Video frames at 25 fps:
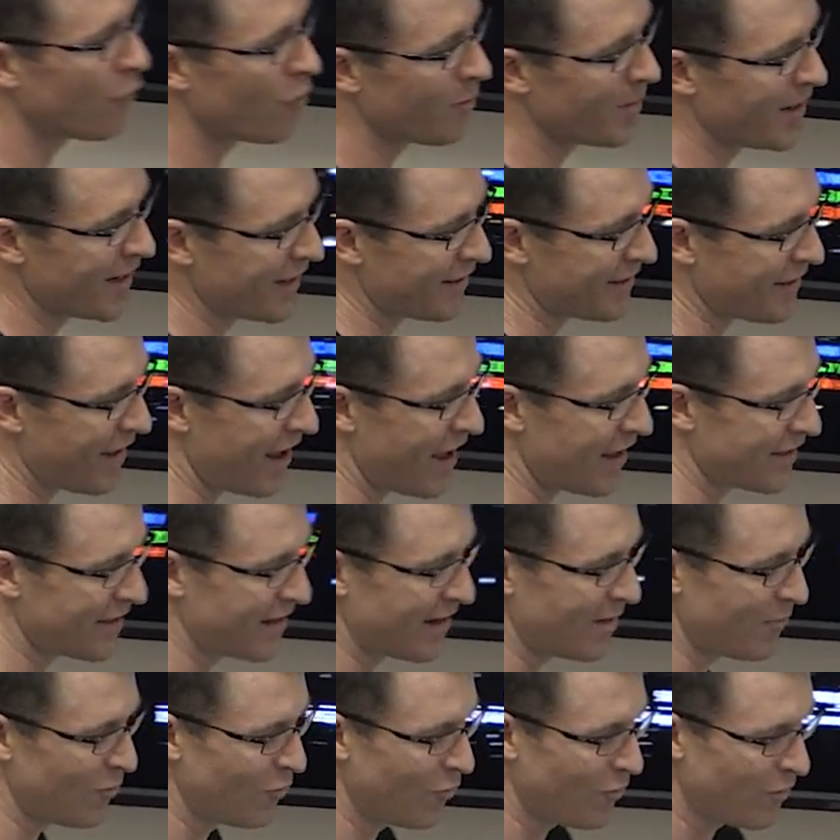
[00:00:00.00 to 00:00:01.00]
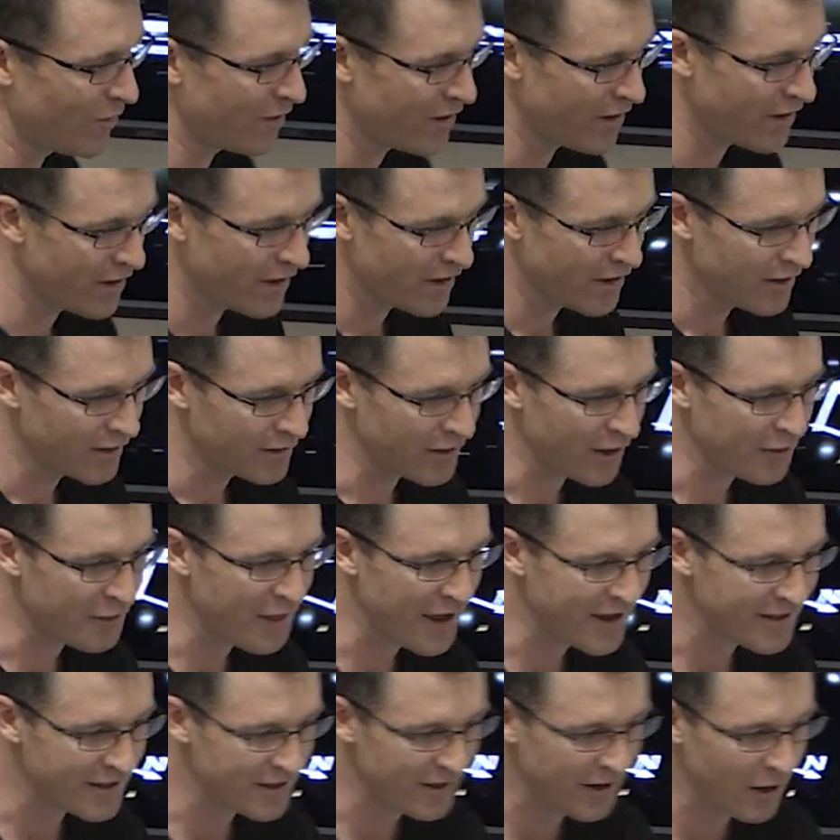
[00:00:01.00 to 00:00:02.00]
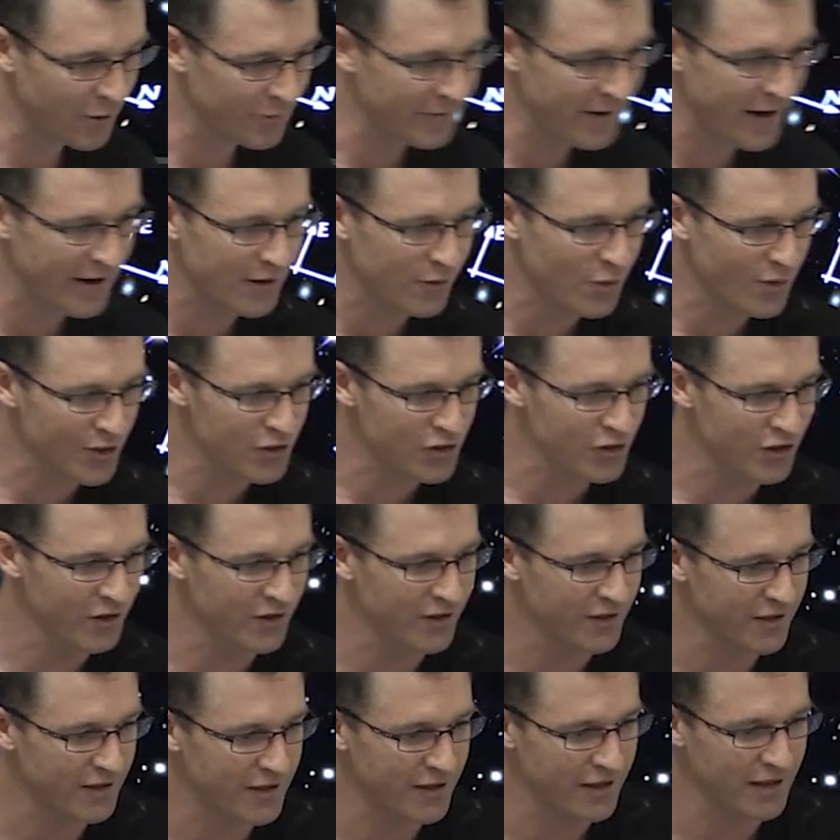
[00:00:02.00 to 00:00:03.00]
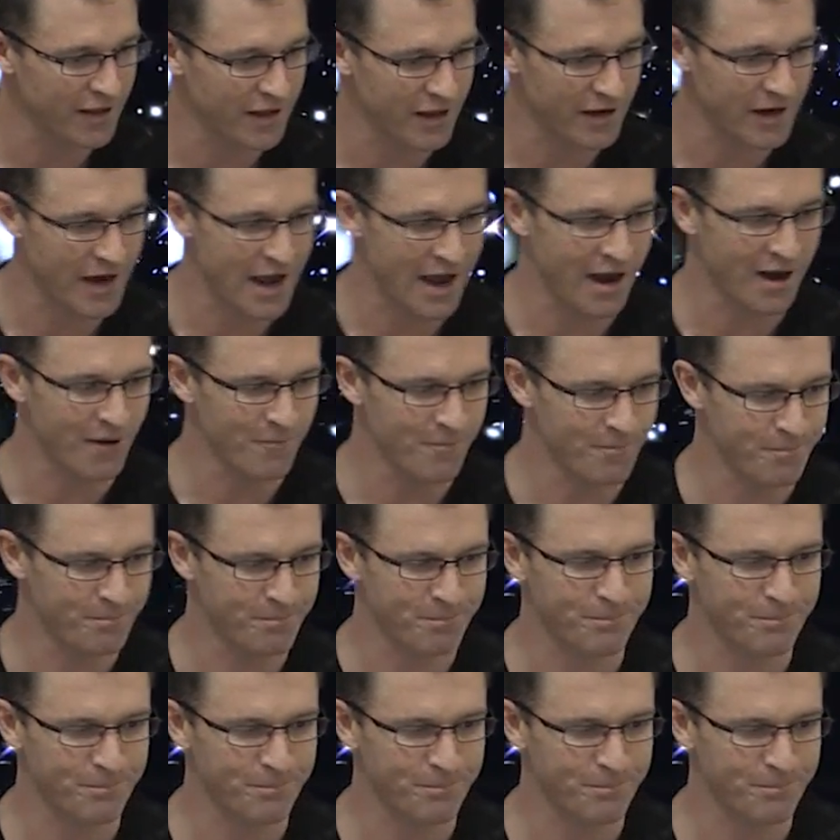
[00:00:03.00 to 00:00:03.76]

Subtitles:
form any stars anymore. So thanks, and I'll take questions now.